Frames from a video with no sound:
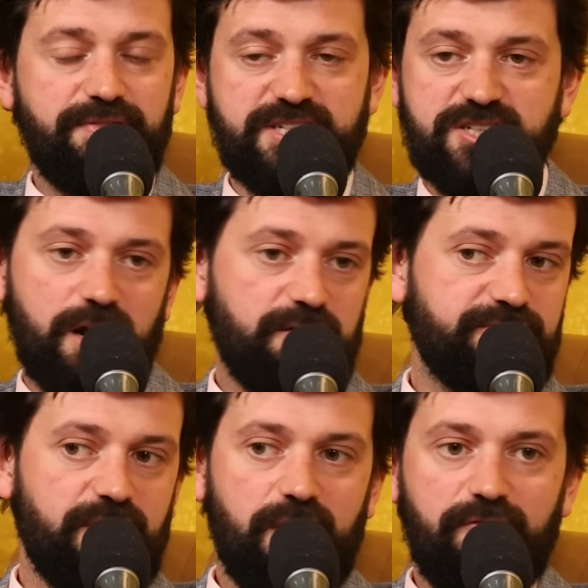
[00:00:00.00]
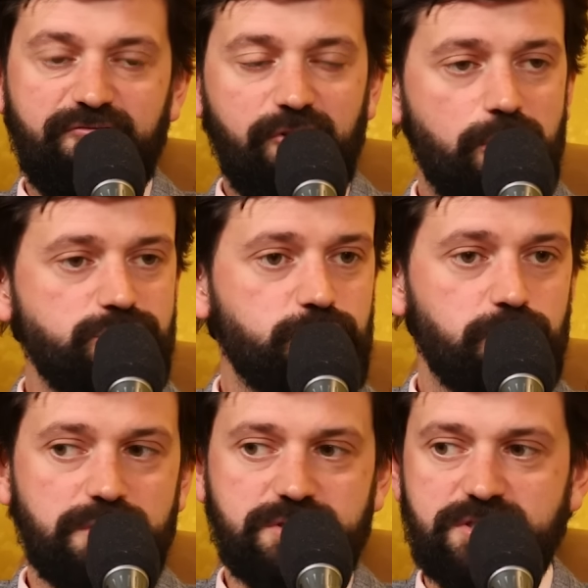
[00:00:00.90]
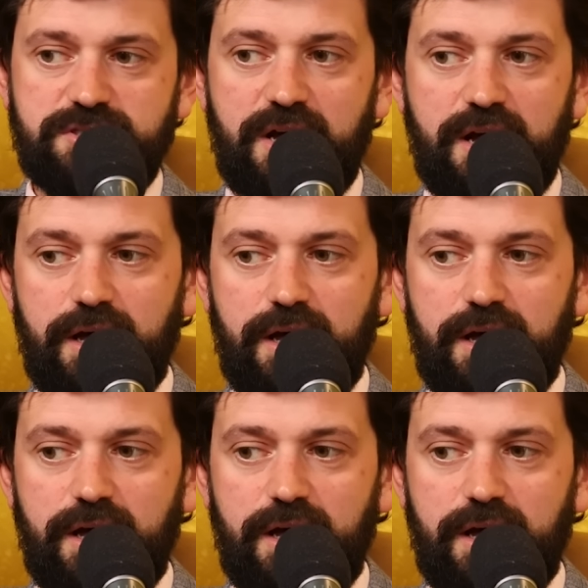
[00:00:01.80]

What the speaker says: This kind of virtuous,